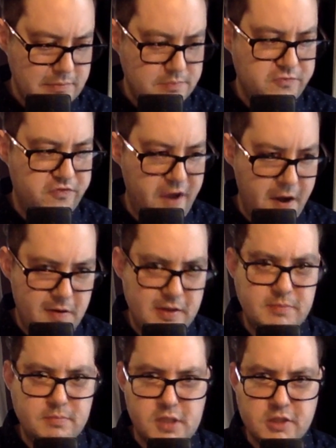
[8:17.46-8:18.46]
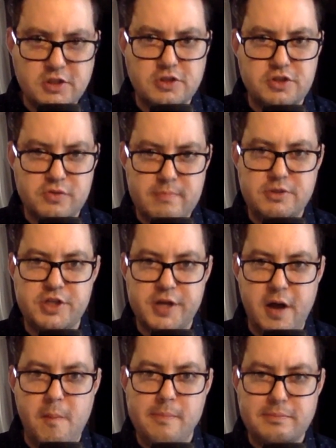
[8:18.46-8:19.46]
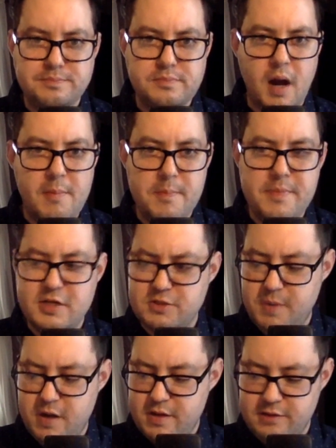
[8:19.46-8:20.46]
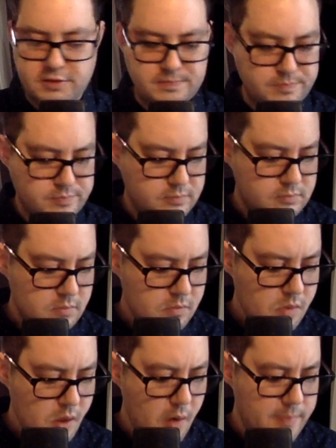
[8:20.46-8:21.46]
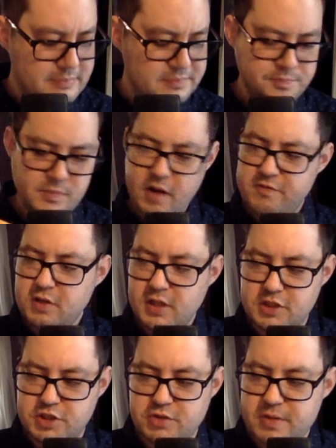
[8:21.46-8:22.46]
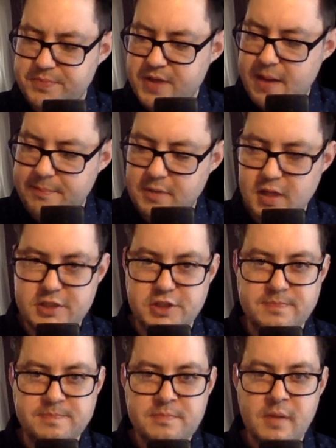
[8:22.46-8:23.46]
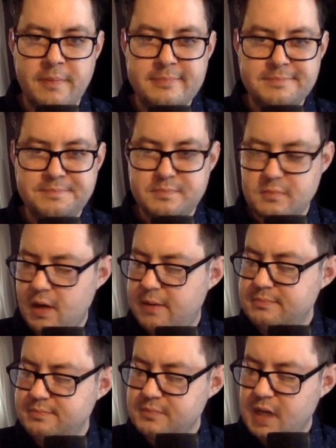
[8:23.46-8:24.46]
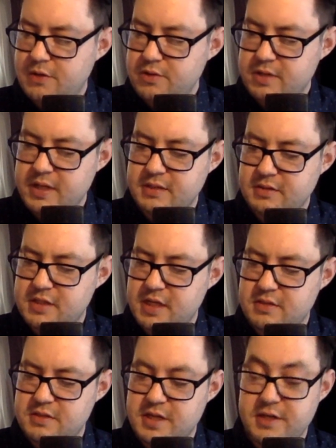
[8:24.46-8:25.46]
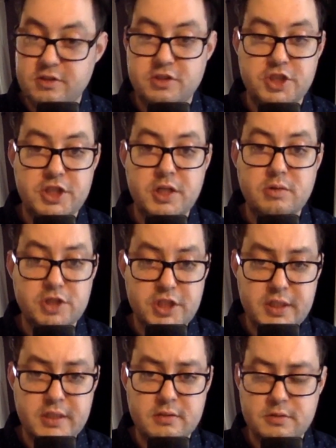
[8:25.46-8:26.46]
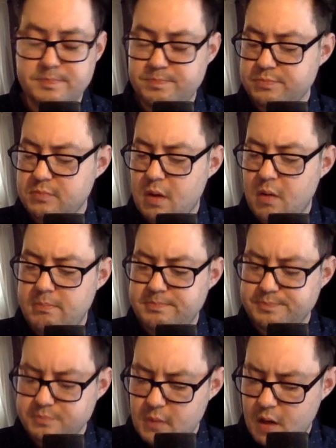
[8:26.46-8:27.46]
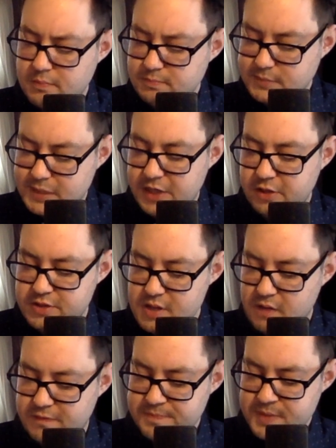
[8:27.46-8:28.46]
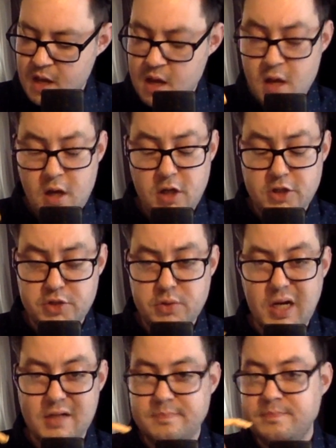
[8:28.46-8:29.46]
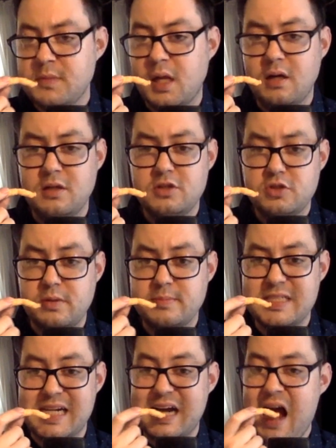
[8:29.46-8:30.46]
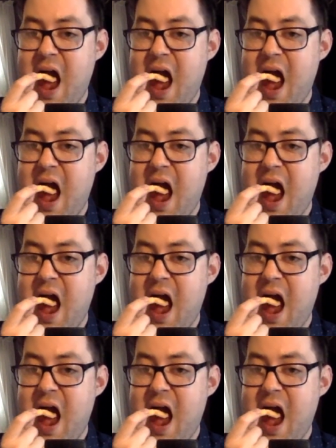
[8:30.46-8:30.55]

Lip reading: Very much a shrimp Cheeto. I'm amazed by this. If you like shrimp that much and you can't stand standard Cheeto cheese, get yourself a Shugon shrimp stick.